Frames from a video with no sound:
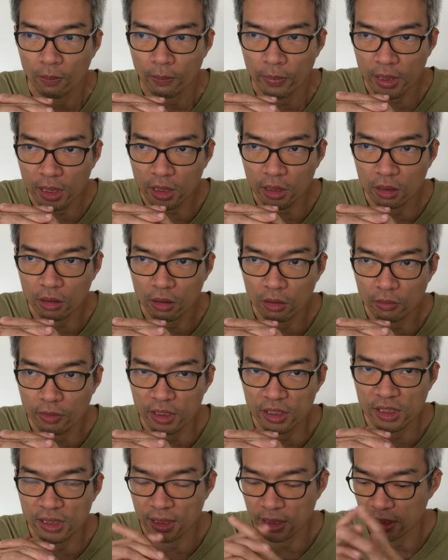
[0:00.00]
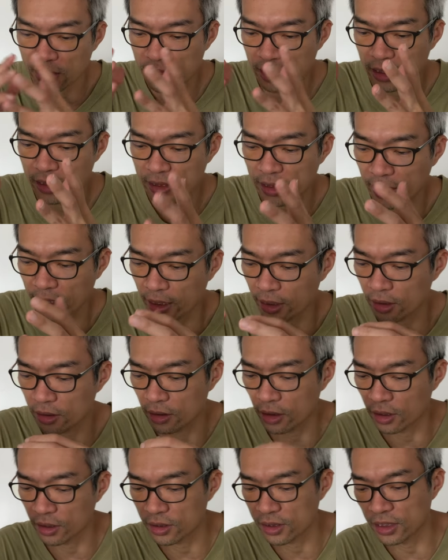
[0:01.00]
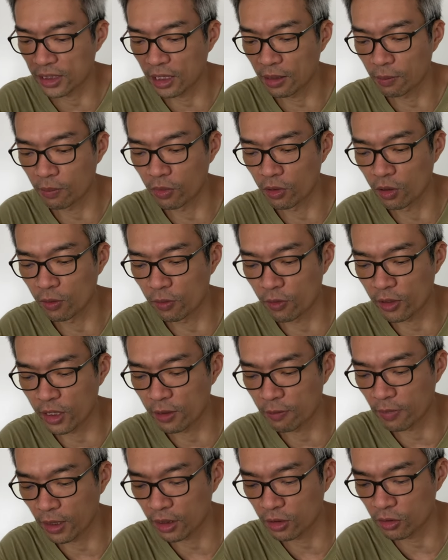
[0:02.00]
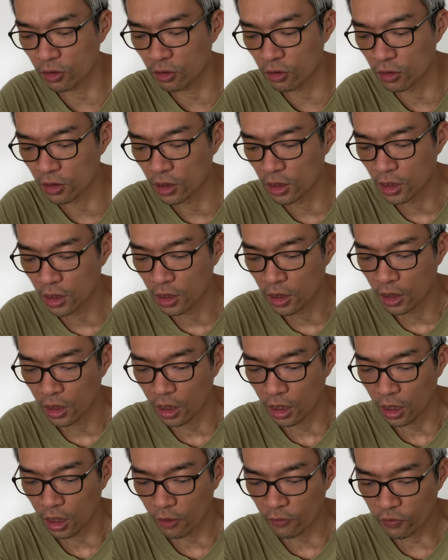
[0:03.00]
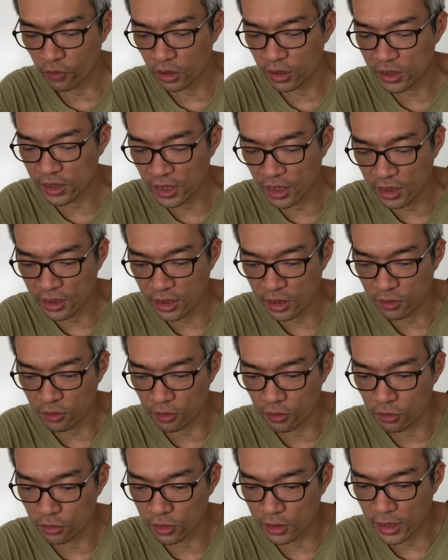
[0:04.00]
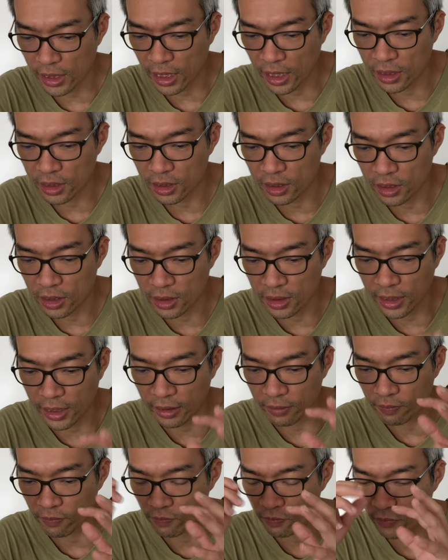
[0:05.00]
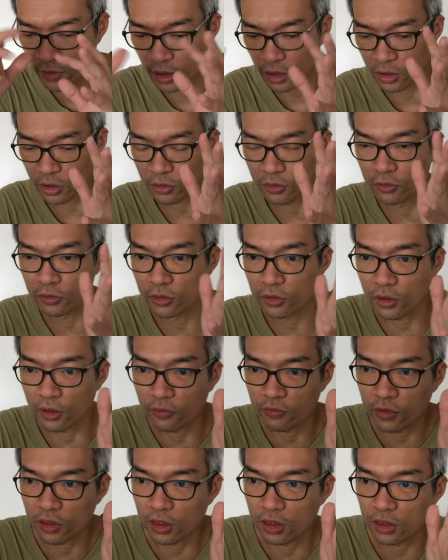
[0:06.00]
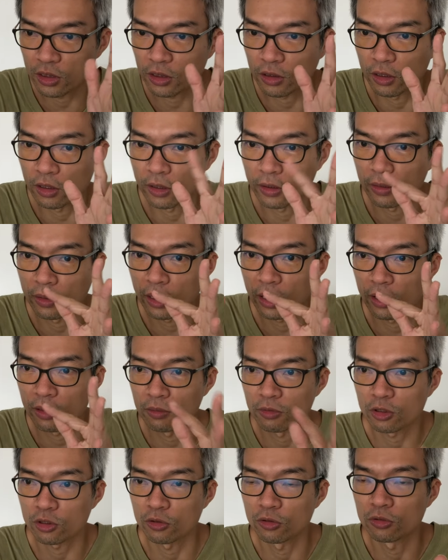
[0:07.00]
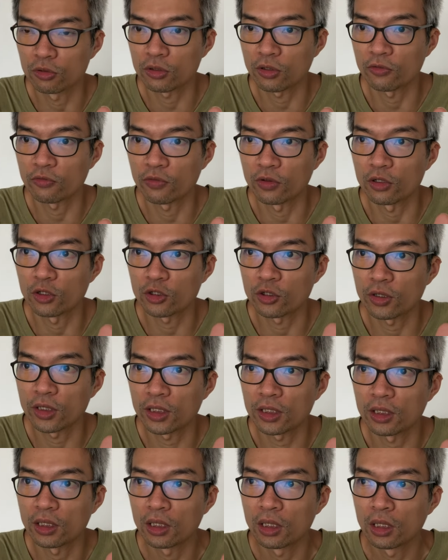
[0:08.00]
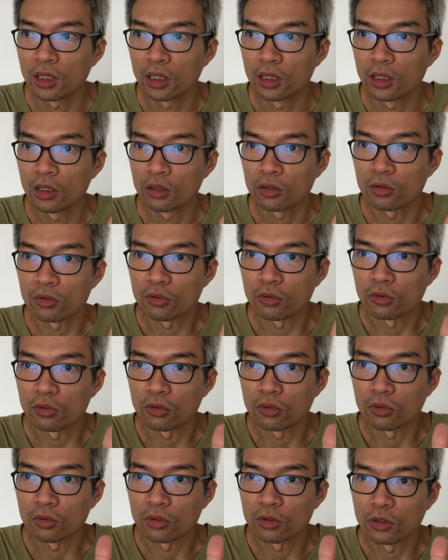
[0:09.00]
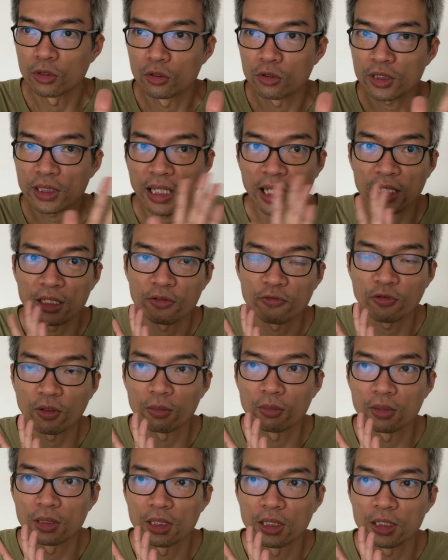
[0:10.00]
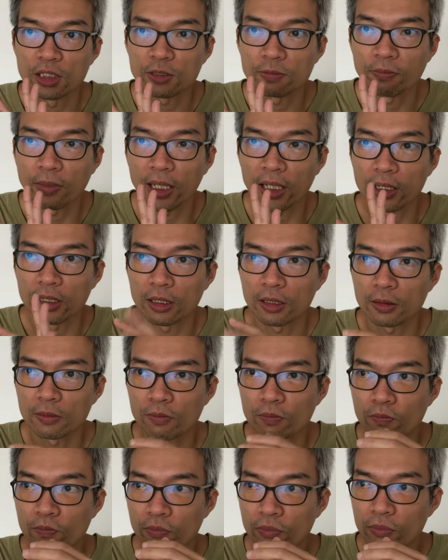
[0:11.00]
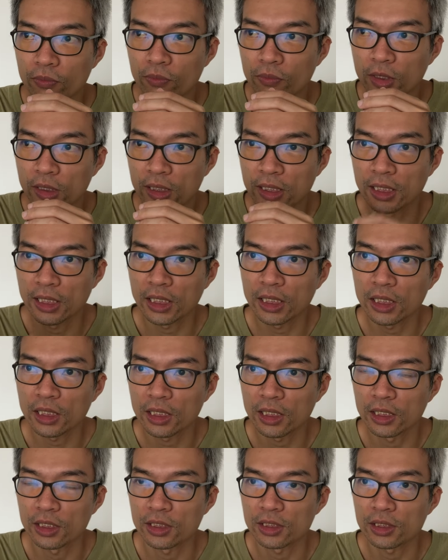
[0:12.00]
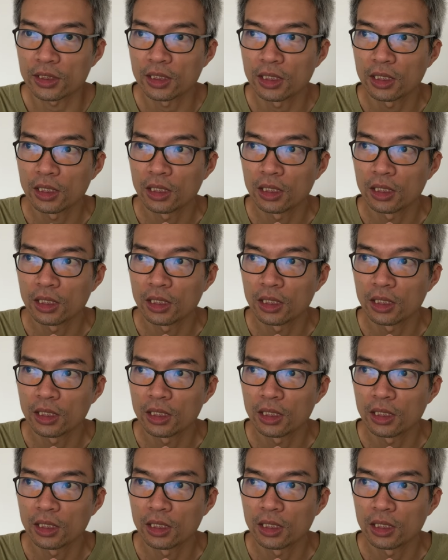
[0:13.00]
peak residences at Singapore Bukit Batok. Of course, there's all the other like schools of thoughts and schools of feng shui to use other formulas, but the key is